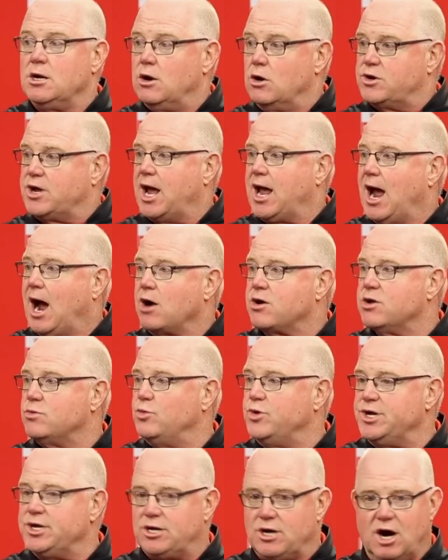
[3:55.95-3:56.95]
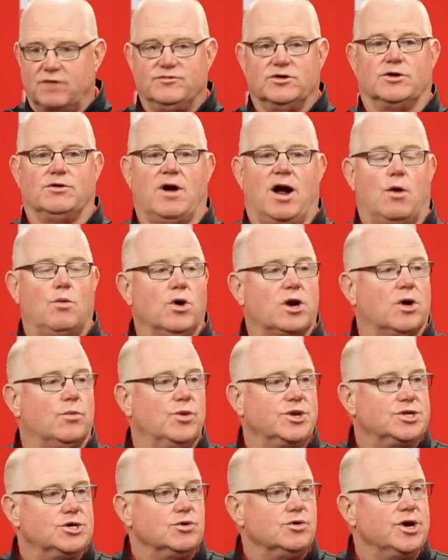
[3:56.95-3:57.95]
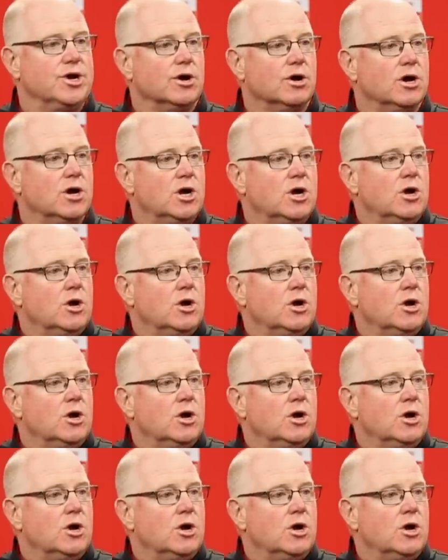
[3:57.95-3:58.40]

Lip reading: okay, how can we cover ground? What can we do here?